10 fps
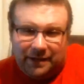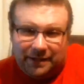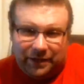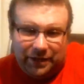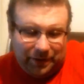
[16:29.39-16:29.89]

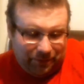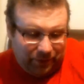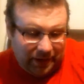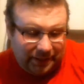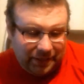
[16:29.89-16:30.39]
There you go.
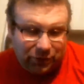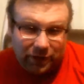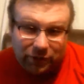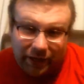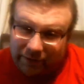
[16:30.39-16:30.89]
Frosty the
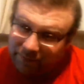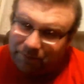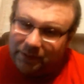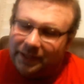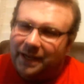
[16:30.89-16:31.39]
truck driver
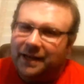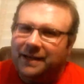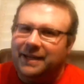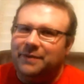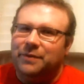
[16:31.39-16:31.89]

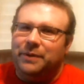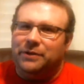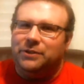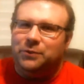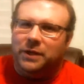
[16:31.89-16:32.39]
giving
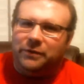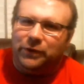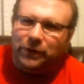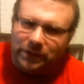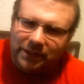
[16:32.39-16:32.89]
beer to
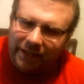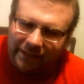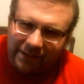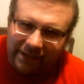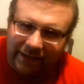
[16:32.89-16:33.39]
12-year-olds
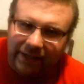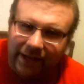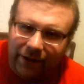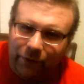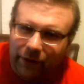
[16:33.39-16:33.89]
since
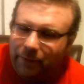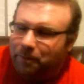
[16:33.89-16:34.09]
1983.